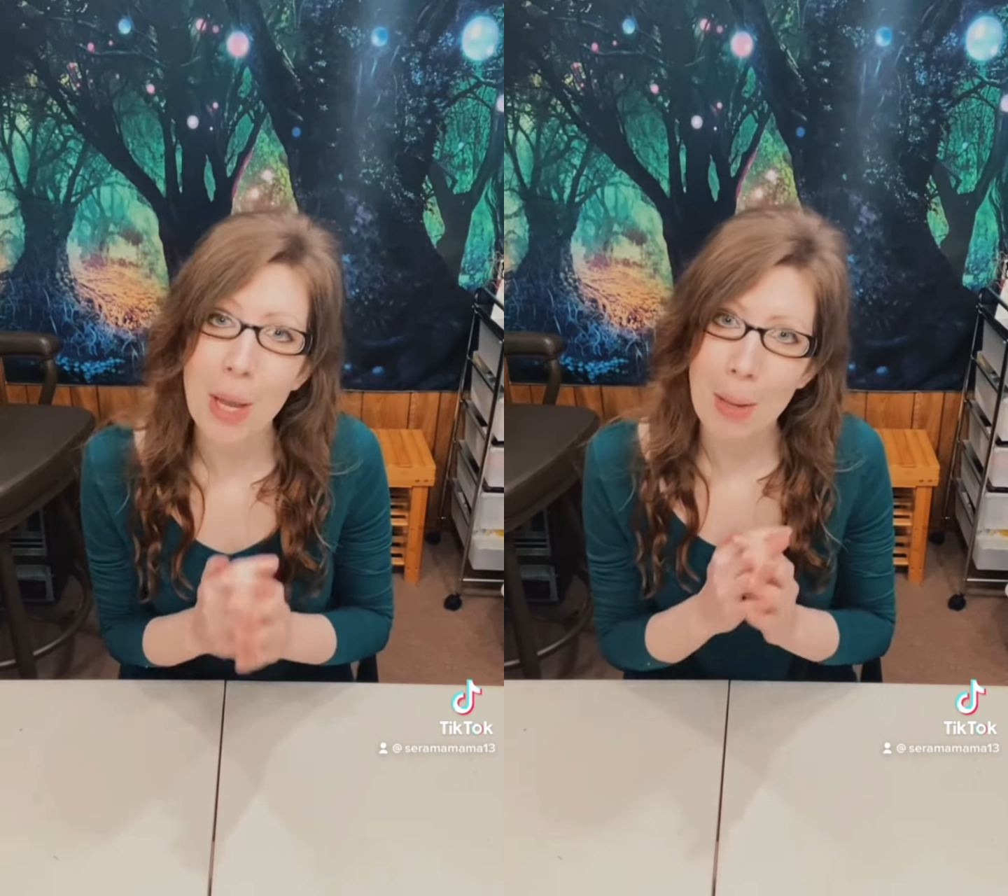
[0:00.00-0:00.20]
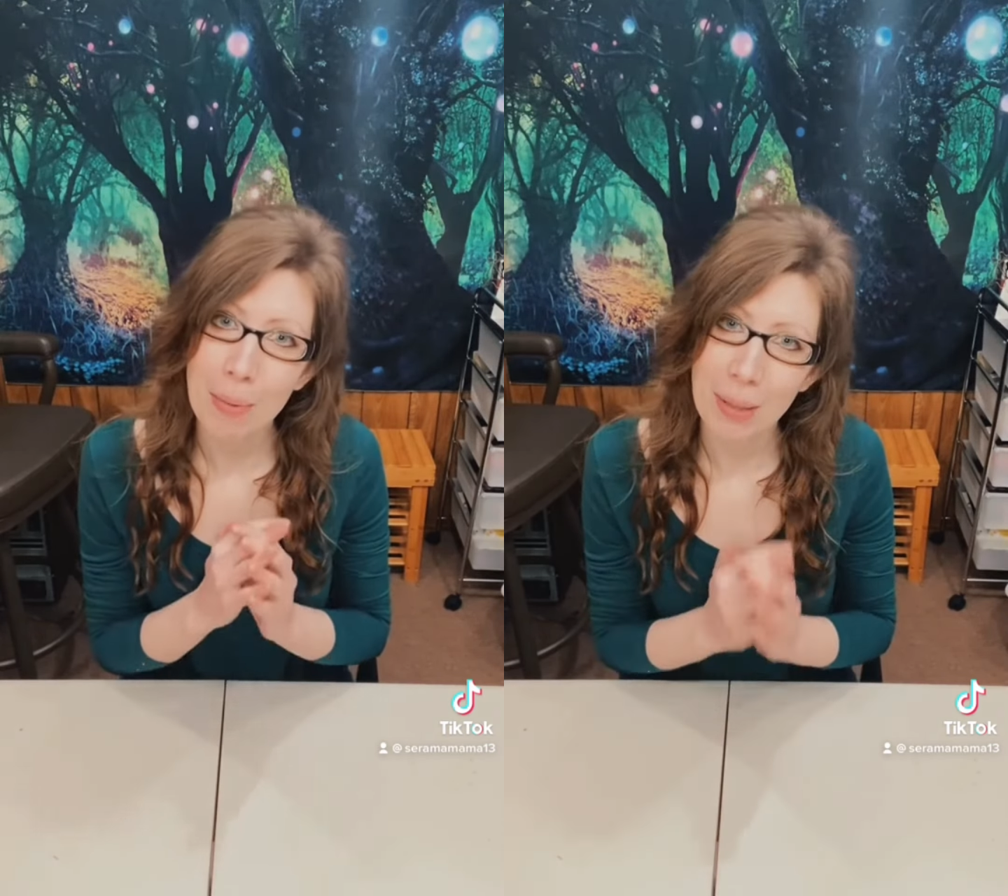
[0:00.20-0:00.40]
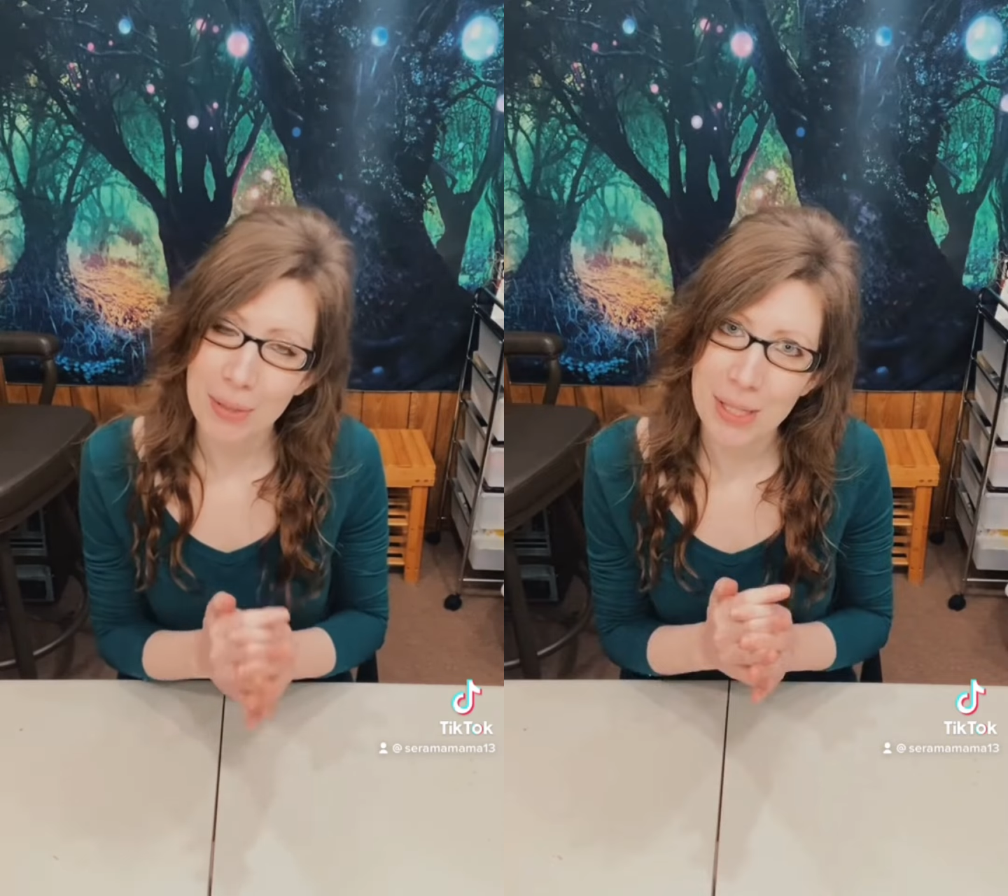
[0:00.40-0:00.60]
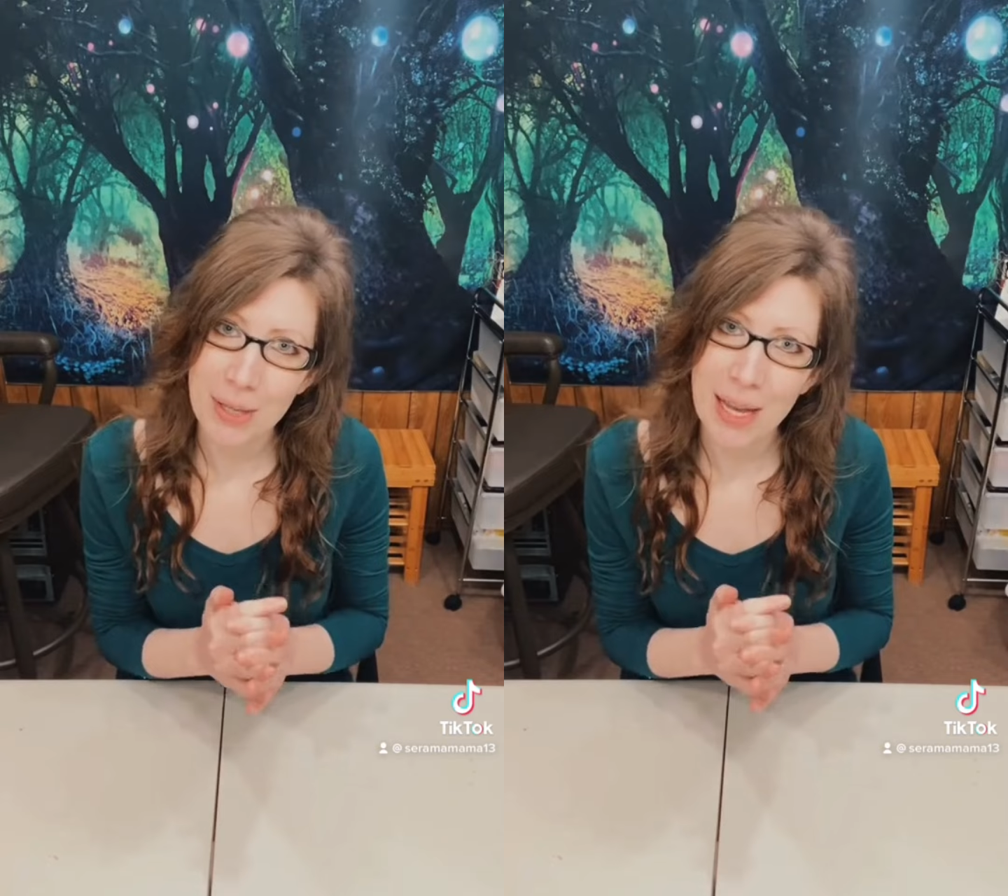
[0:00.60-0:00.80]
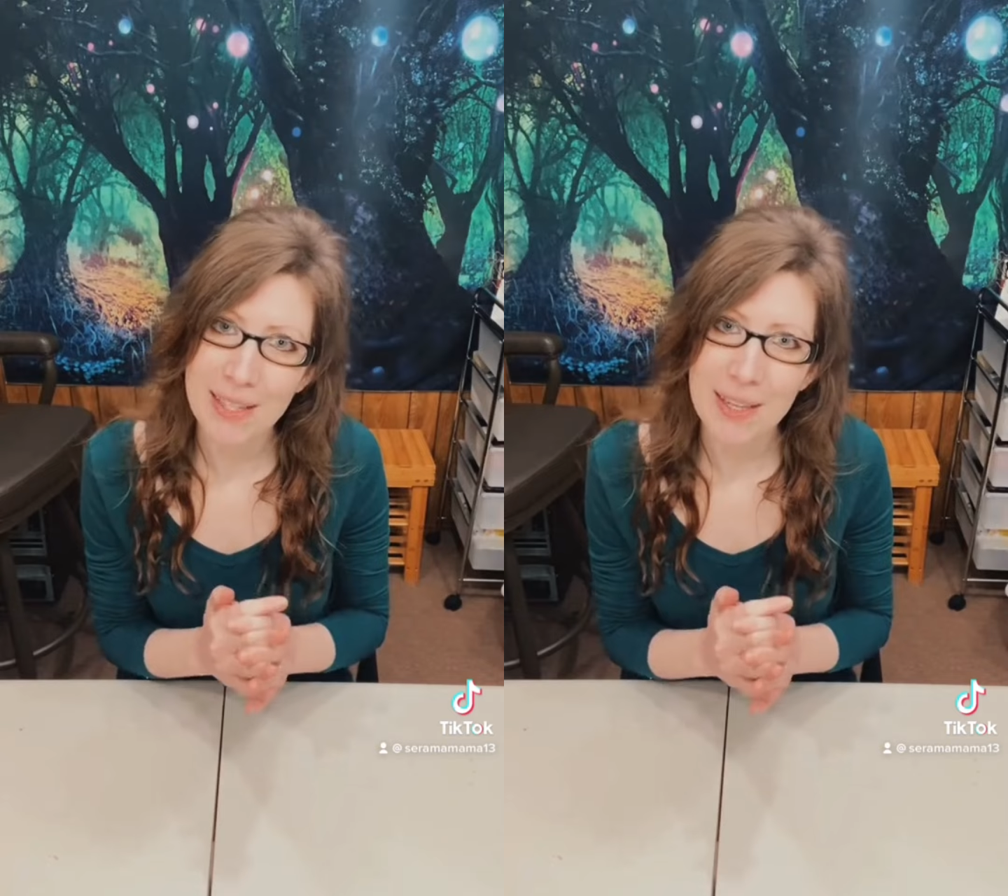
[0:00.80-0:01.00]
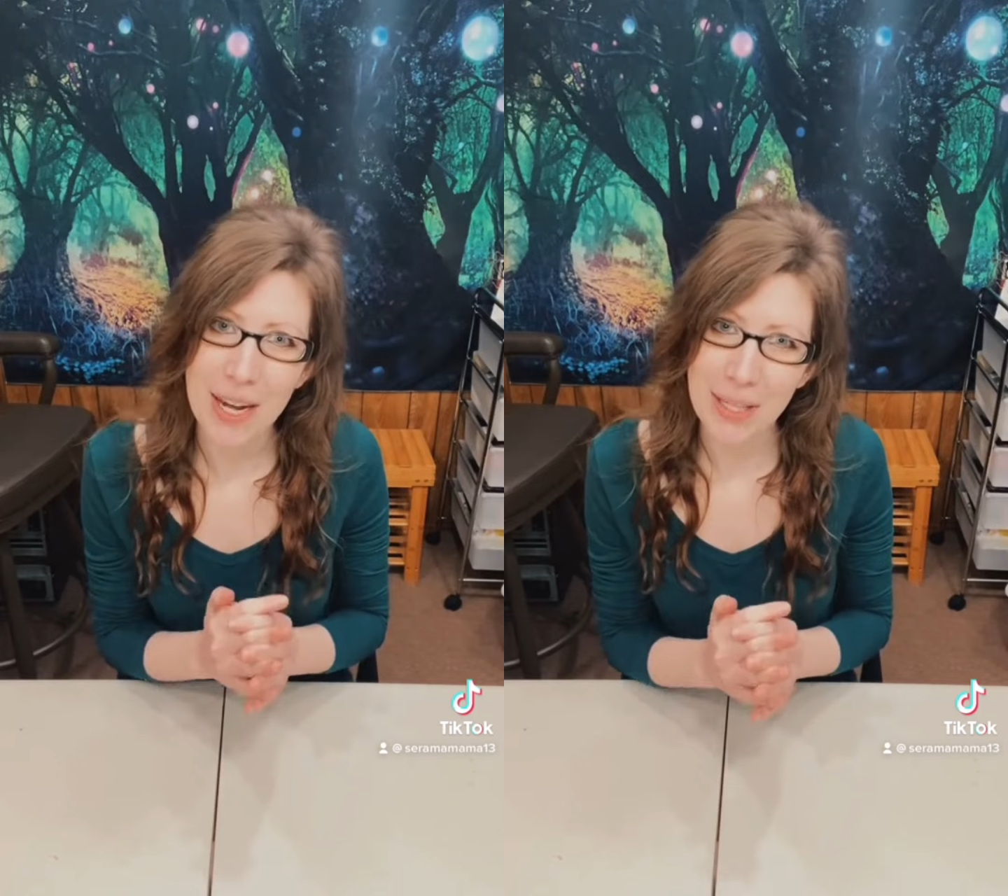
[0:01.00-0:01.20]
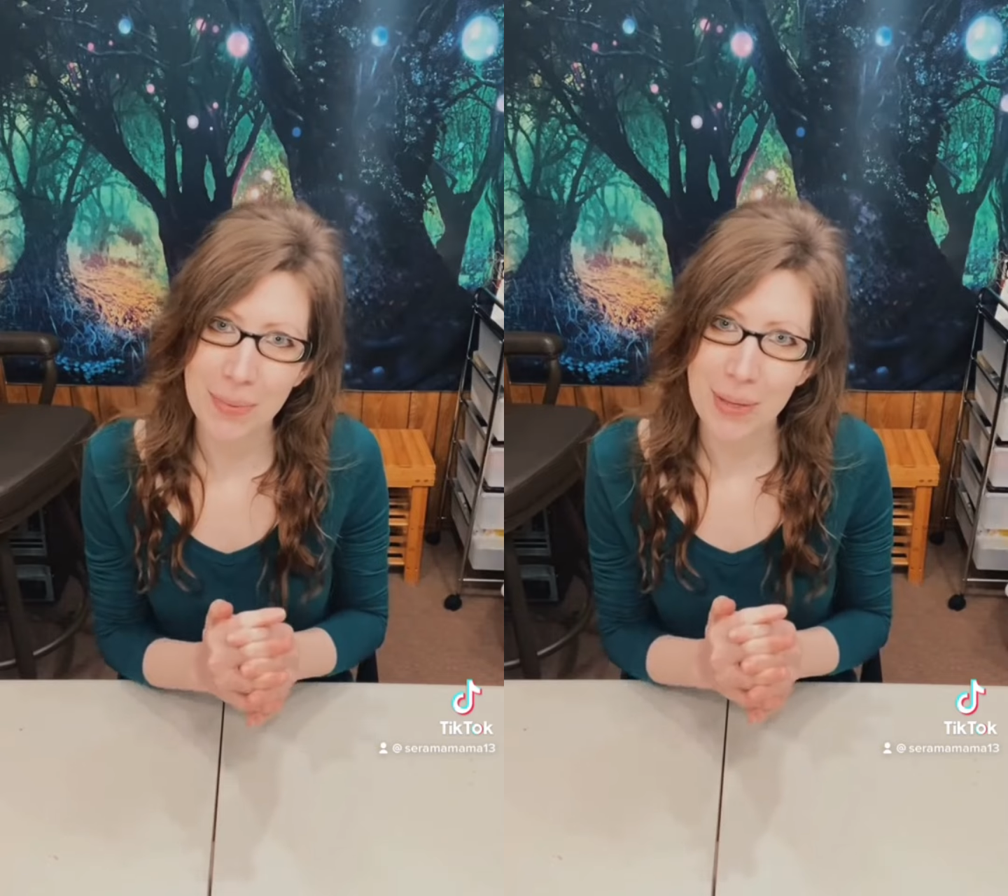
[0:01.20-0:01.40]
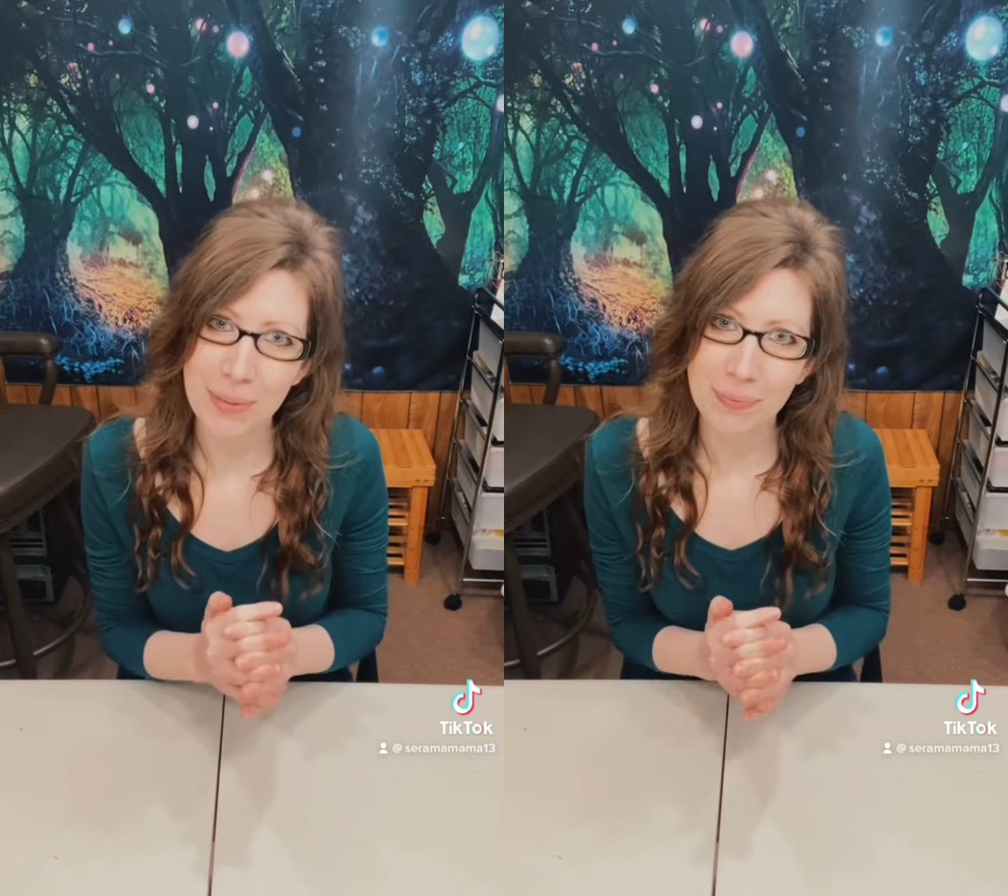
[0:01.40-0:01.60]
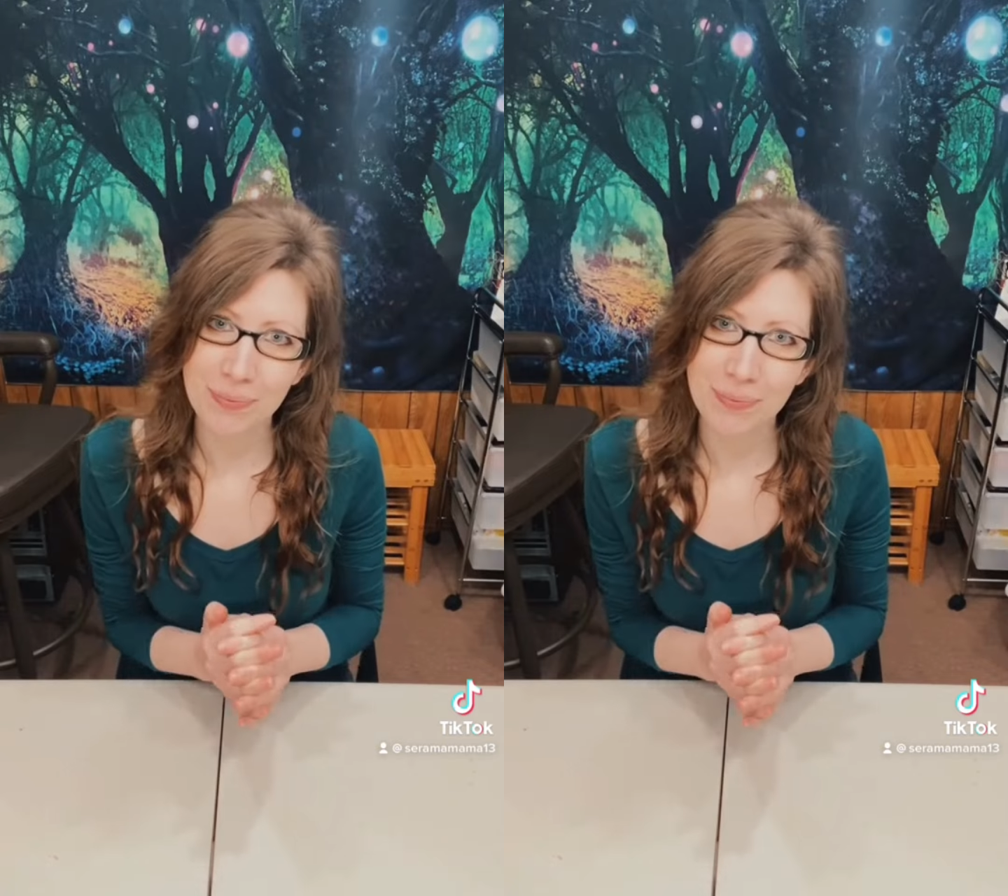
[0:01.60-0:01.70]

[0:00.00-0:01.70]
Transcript: But I will see you guys in the next one.